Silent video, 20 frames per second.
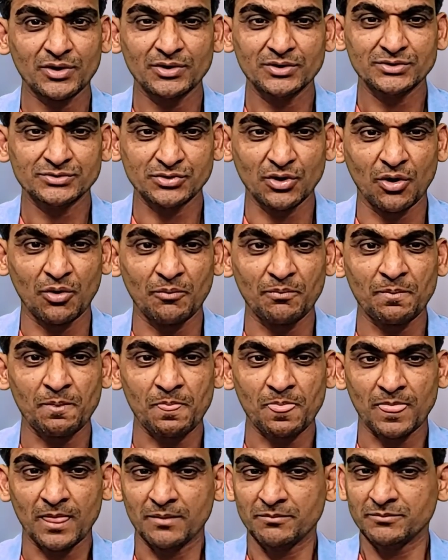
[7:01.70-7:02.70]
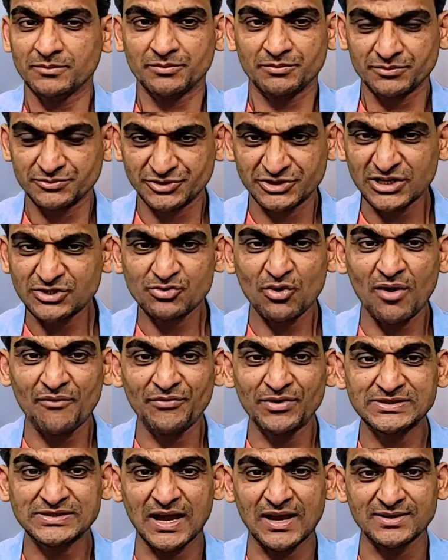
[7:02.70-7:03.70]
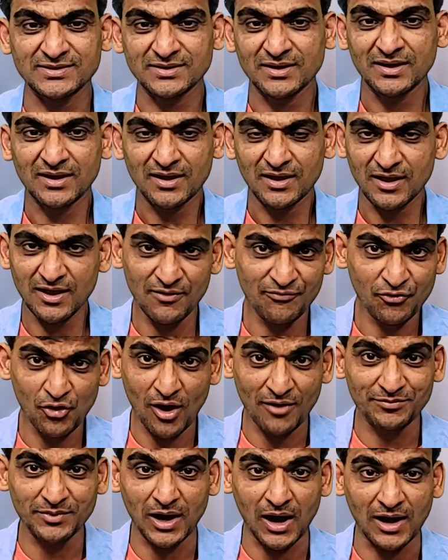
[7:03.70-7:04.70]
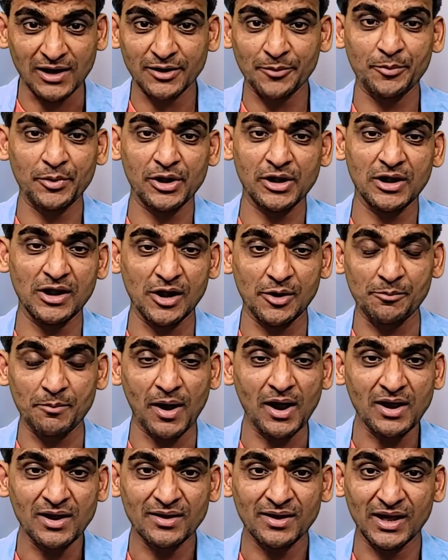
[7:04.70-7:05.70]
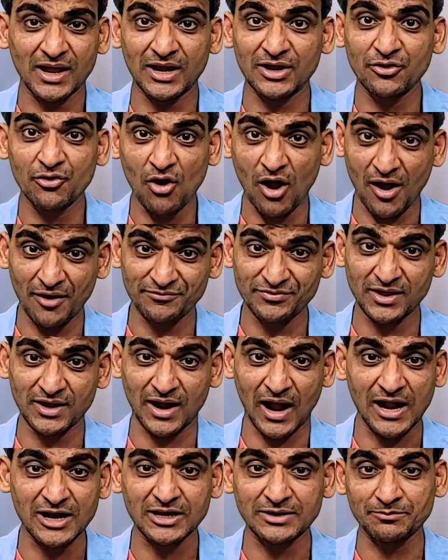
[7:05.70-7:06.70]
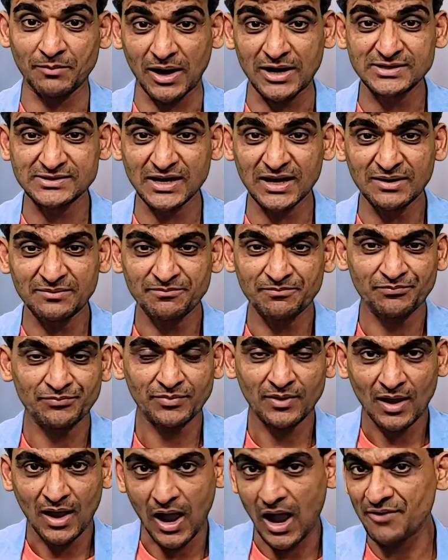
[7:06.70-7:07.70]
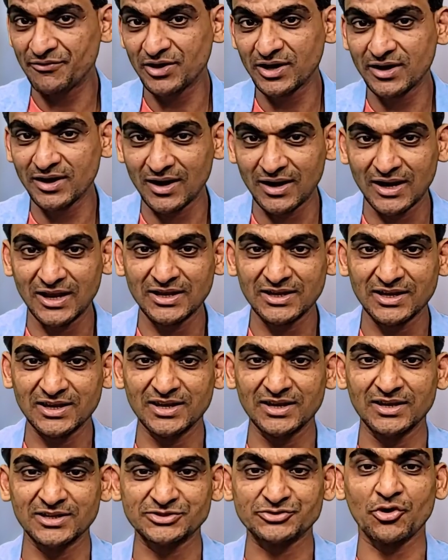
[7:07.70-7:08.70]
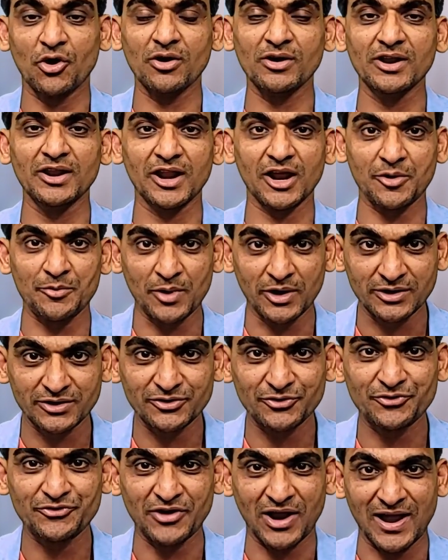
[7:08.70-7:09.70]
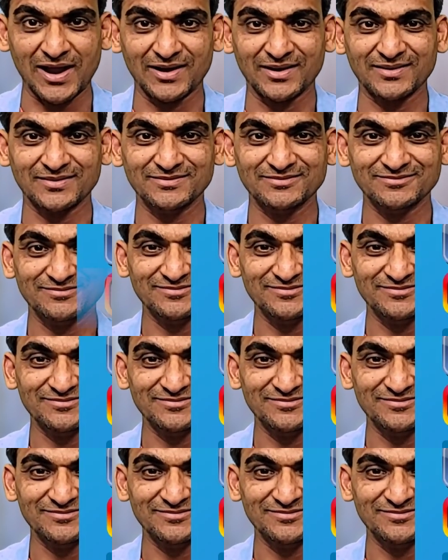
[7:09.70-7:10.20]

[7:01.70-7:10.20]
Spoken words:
So just to emphasize, if you have the entrepreneurial bug and you have the right mindset, I will really strongly recommend to try it.